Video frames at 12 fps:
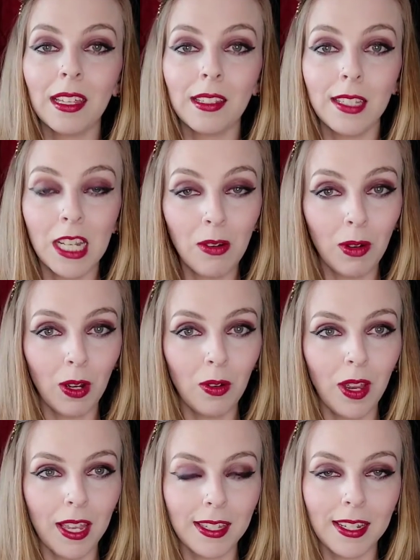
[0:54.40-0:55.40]

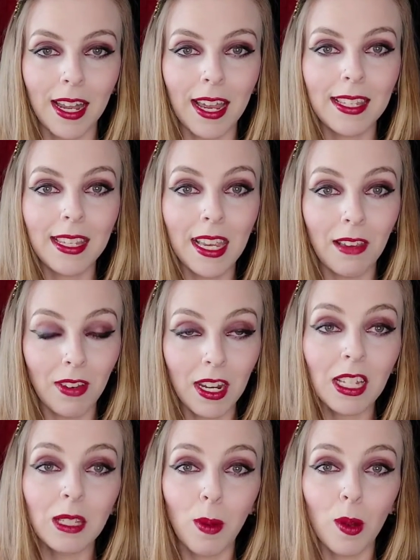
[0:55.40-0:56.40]
0 is a nice even
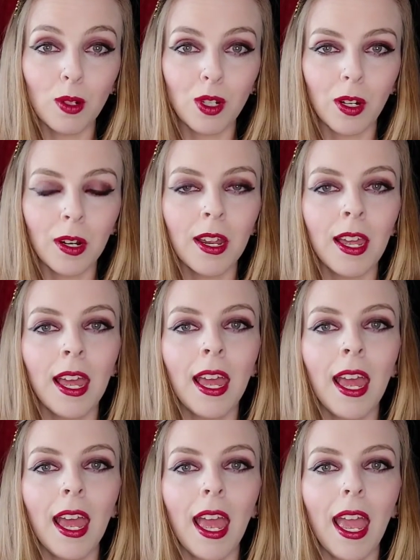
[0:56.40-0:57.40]
exposure,
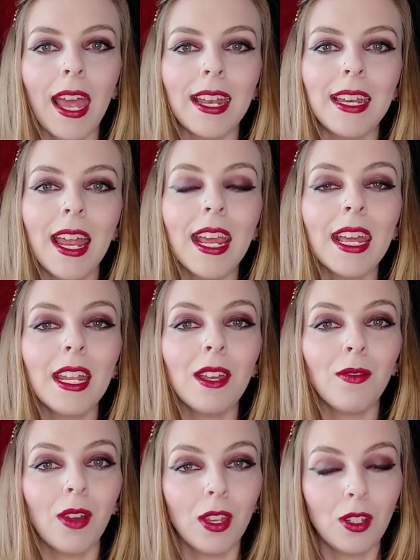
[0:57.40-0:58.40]
and
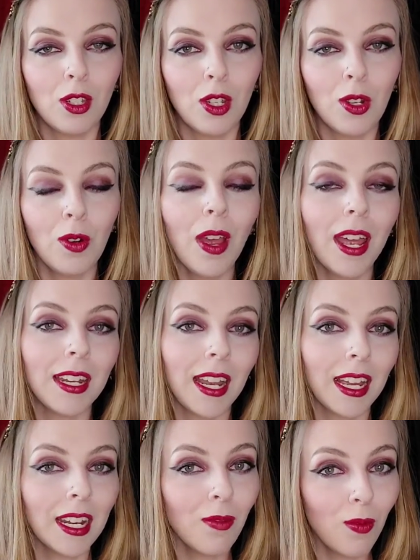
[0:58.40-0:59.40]
-2 and
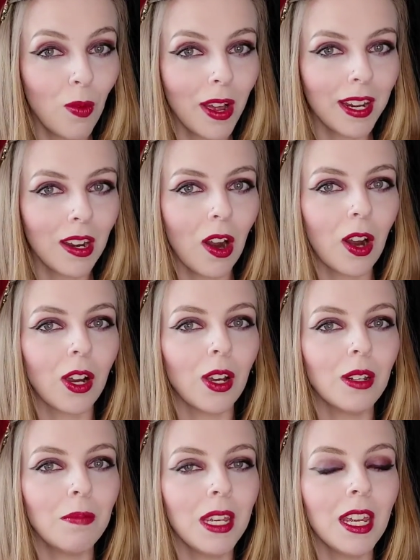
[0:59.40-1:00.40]
-1 are
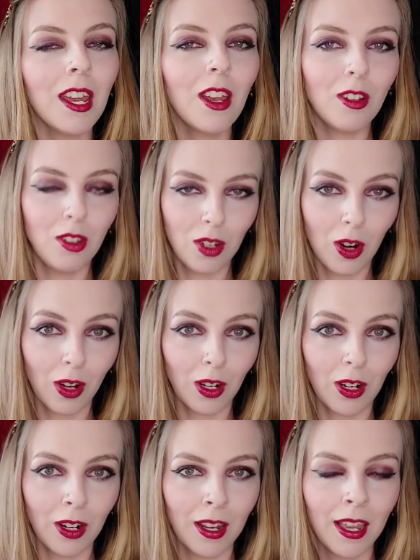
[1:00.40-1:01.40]
going to be
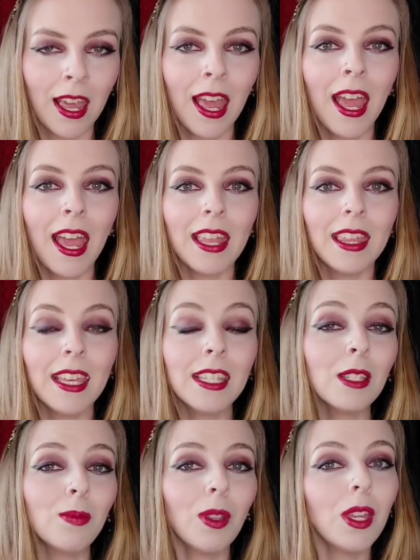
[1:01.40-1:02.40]
darker.
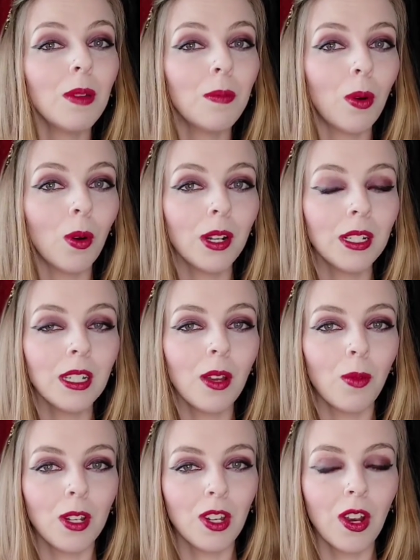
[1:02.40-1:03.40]
This is really
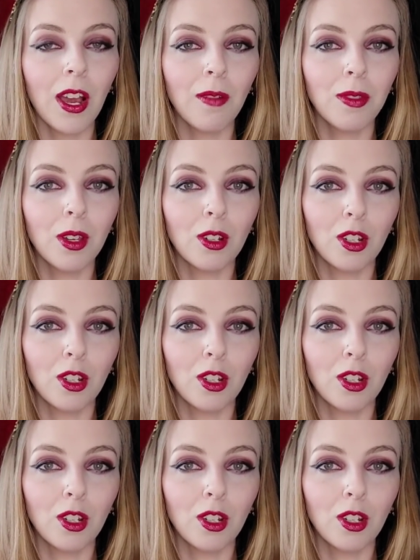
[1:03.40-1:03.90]
important when you're out there